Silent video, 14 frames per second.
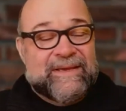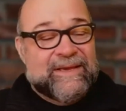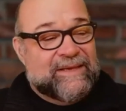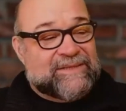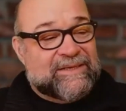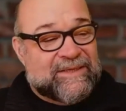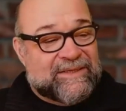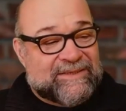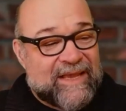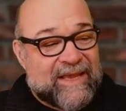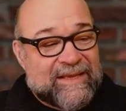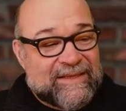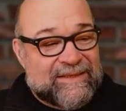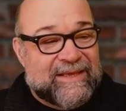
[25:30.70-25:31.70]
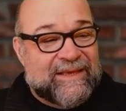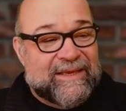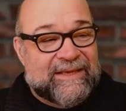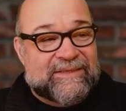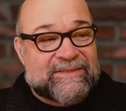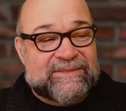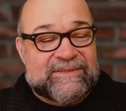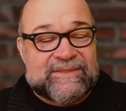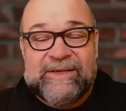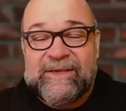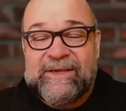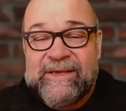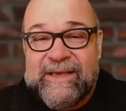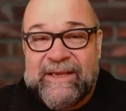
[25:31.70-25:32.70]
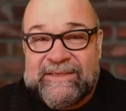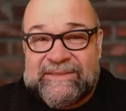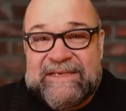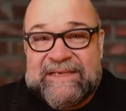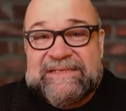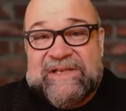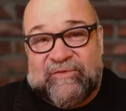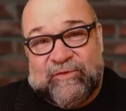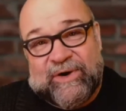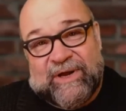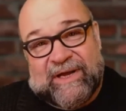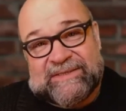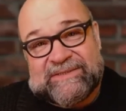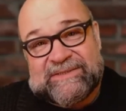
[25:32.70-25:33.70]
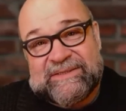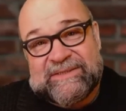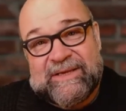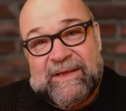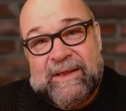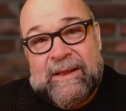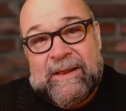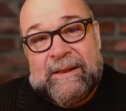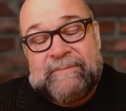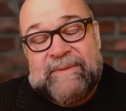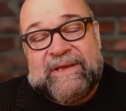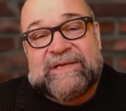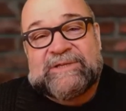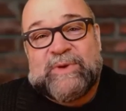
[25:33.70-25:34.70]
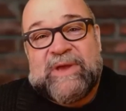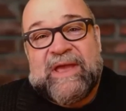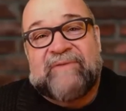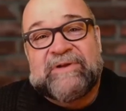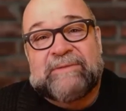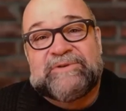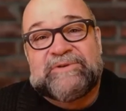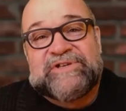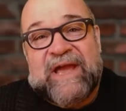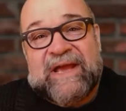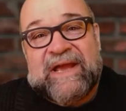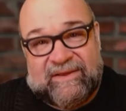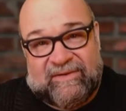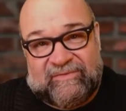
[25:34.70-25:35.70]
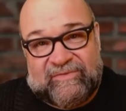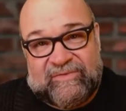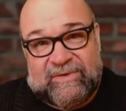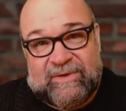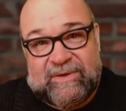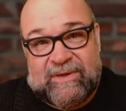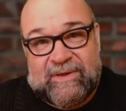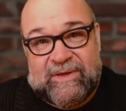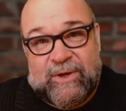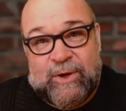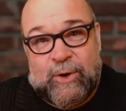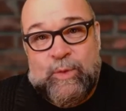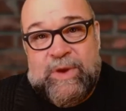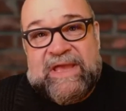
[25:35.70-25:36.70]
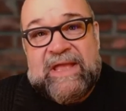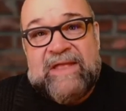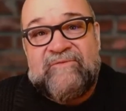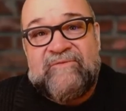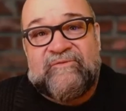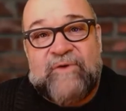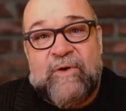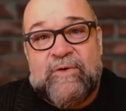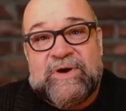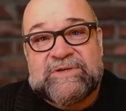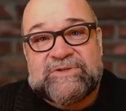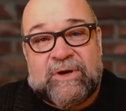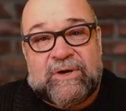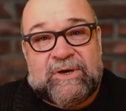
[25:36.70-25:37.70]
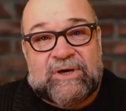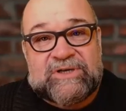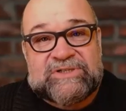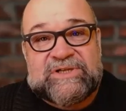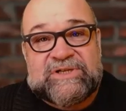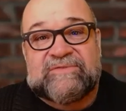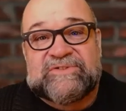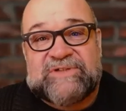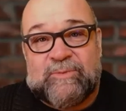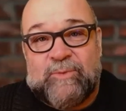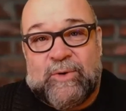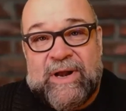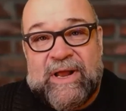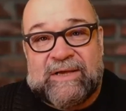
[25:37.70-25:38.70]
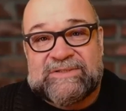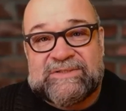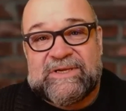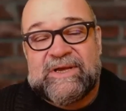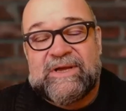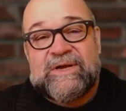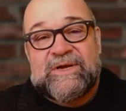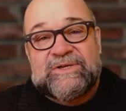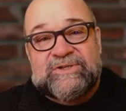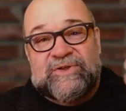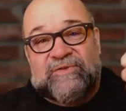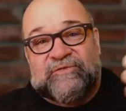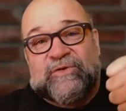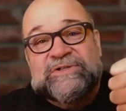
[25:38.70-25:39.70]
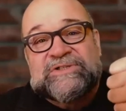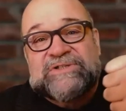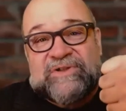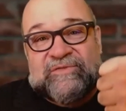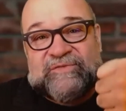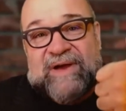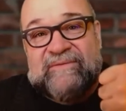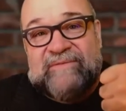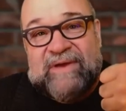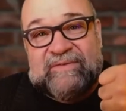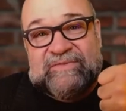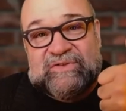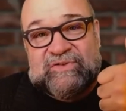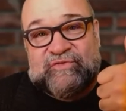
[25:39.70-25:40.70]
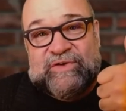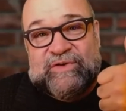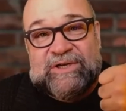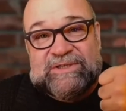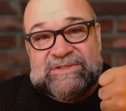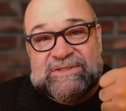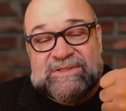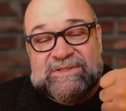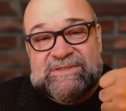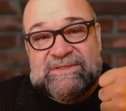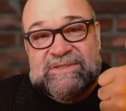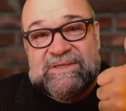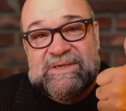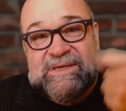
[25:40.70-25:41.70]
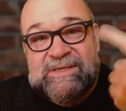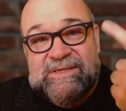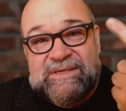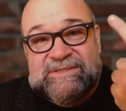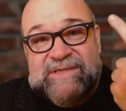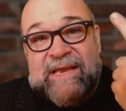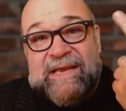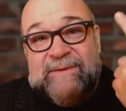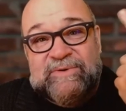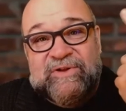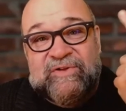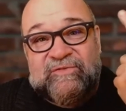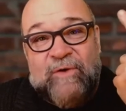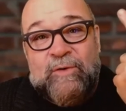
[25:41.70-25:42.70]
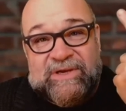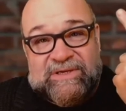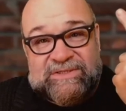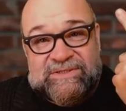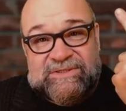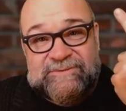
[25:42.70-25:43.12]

He said the second thing is it's easy for us because we have an objective. We can focus ourselves somewhere else. So the first of the 5 F's is fearlessness. The second one is focus.